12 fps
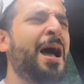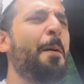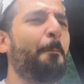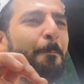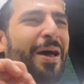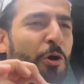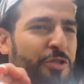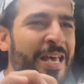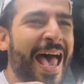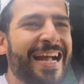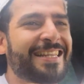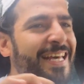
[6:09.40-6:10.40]

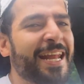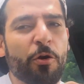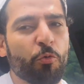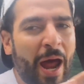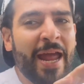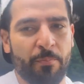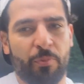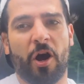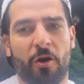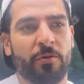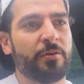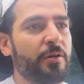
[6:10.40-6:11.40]
Milltek did it right,
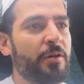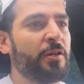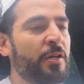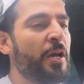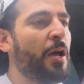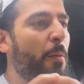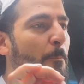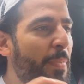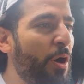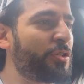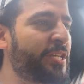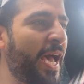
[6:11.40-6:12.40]
bro.
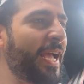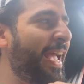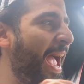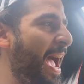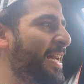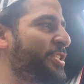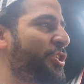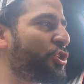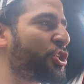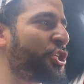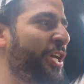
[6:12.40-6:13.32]
Milltek has their shit